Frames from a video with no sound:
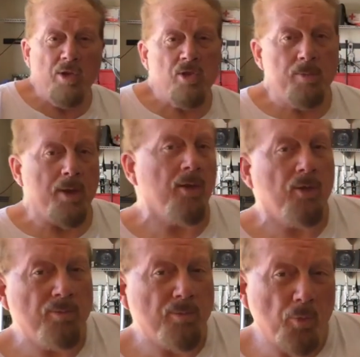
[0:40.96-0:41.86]
We should be
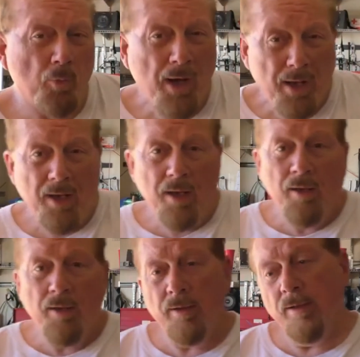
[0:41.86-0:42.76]
ready,
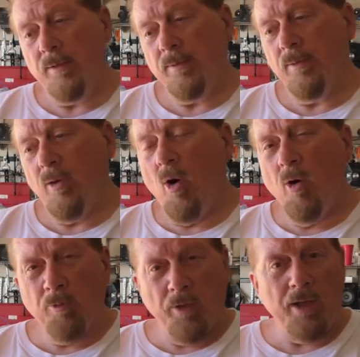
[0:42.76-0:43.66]

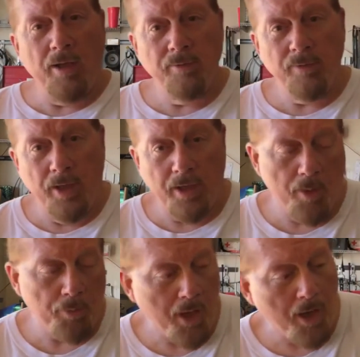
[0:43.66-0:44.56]
hopefully in a
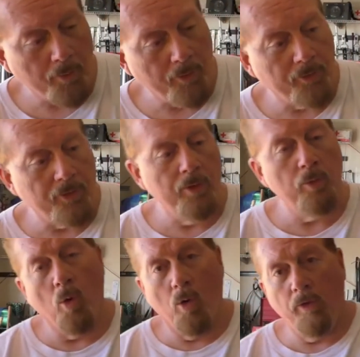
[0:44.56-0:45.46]
couple hours, to
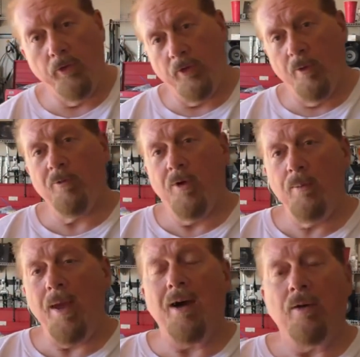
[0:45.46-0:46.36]
roll this
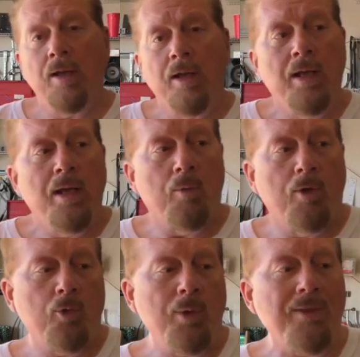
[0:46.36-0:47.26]
subframe out.
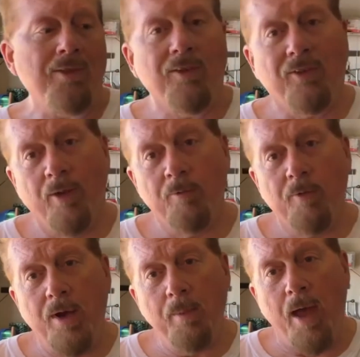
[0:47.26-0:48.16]
Once we get this
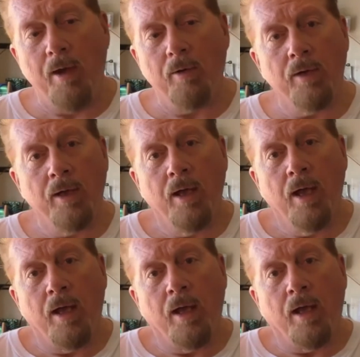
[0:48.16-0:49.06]
subframe out,
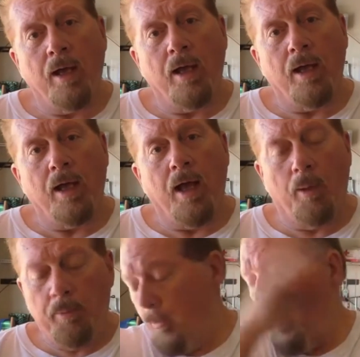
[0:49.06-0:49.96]

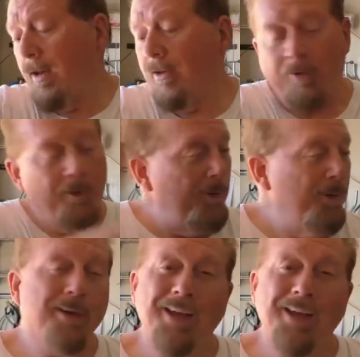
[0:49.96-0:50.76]
I'll be ready to